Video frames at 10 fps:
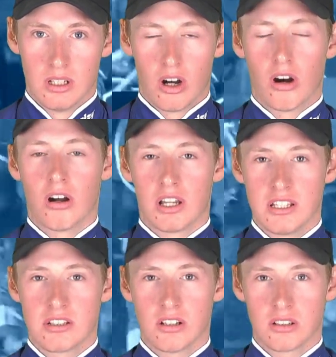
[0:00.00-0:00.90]
Oh,
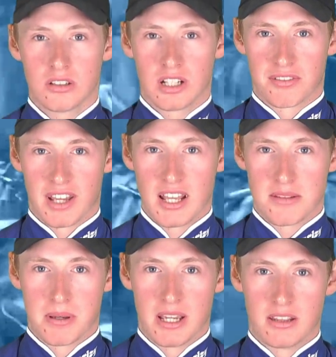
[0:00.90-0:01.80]
he's got good enough gate
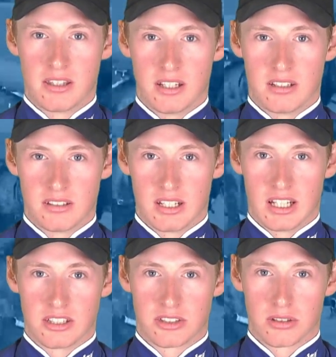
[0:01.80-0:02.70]
speed that
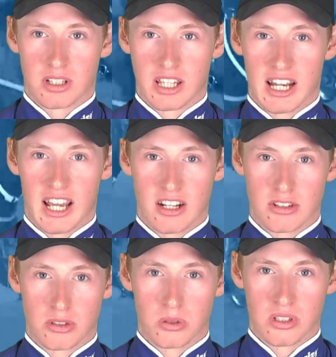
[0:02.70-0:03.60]
he'd sort of get out
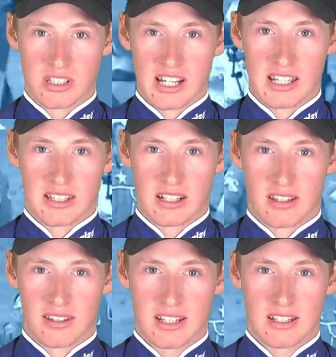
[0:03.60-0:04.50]
as good as anything, I
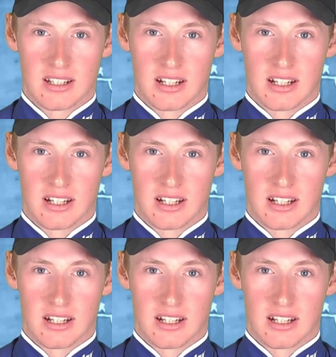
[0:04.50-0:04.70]
think.